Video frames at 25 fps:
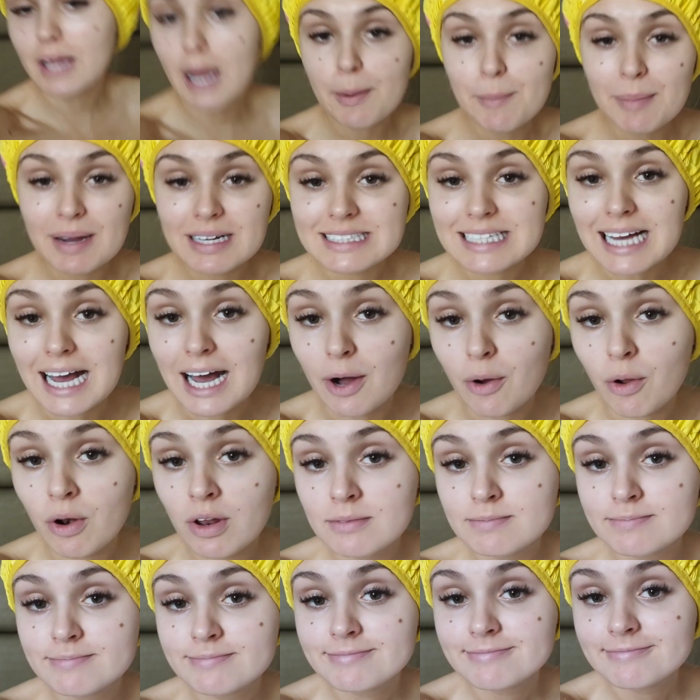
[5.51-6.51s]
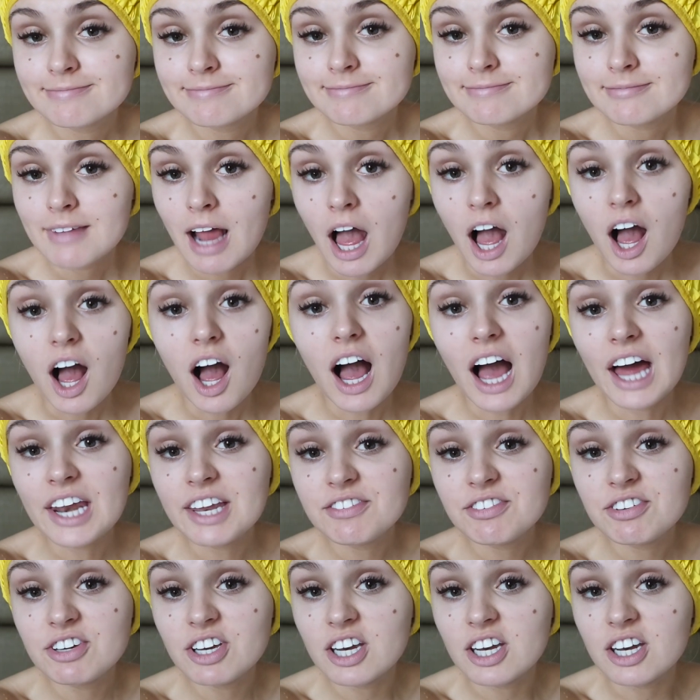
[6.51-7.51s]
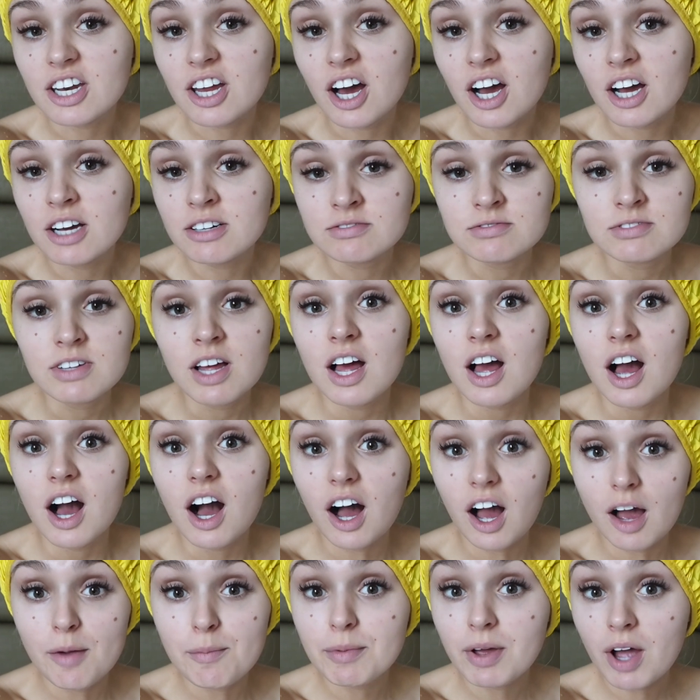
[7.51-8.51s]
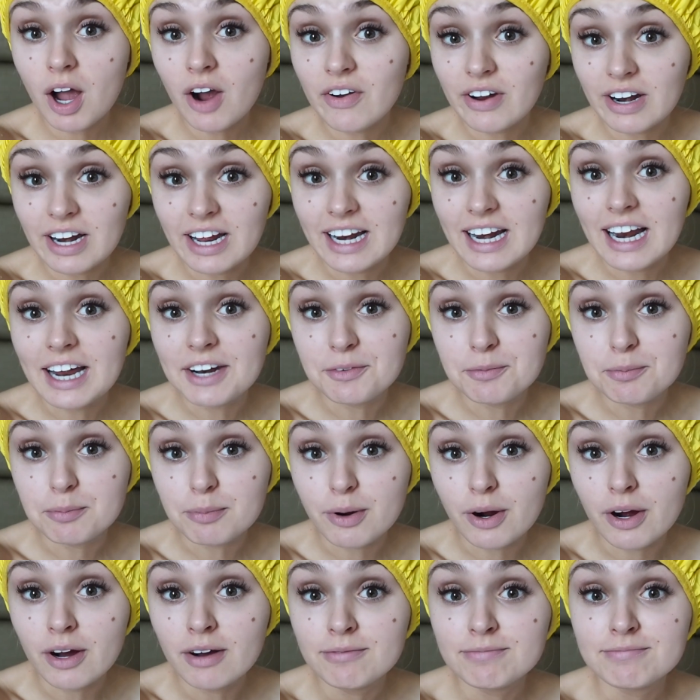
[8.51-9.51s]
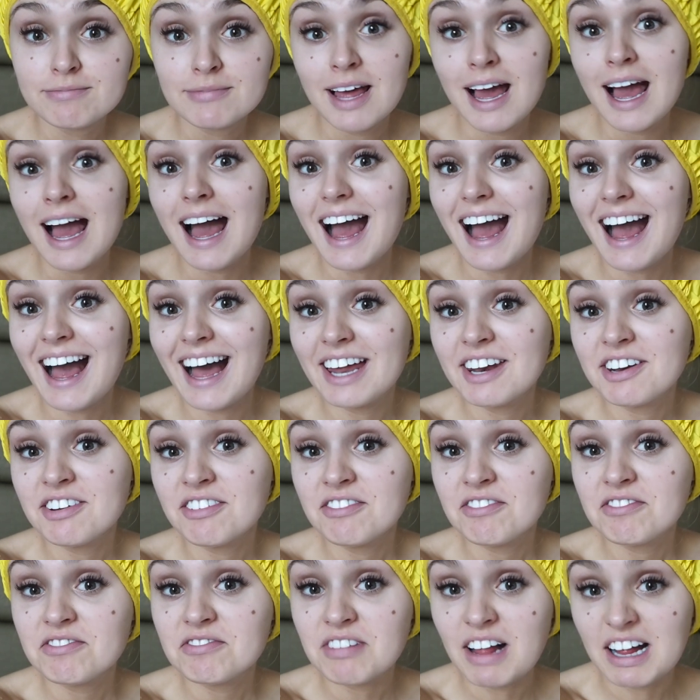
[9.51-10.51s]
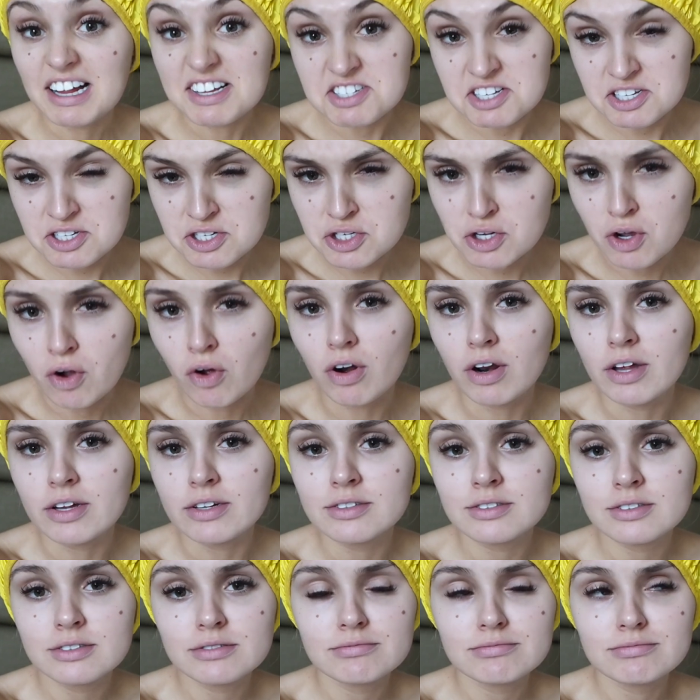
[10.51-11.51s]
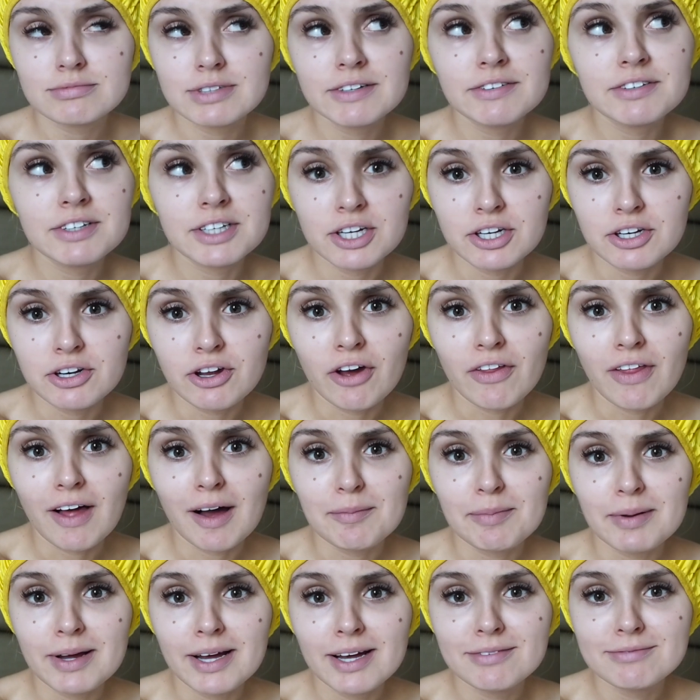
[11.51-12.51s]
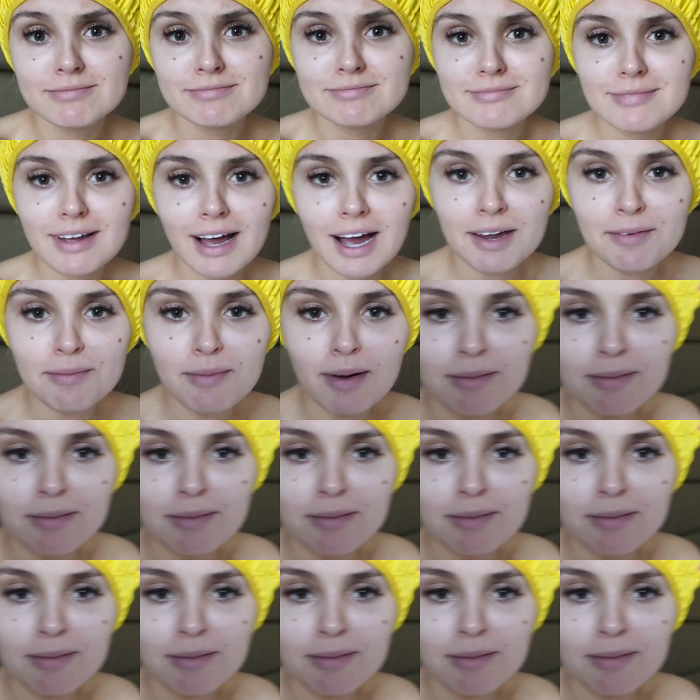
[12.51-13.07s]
and my towel. And if you didn't know, I'm currently in Edinburgh, and that's in Scotland. If you didn't know that bit, and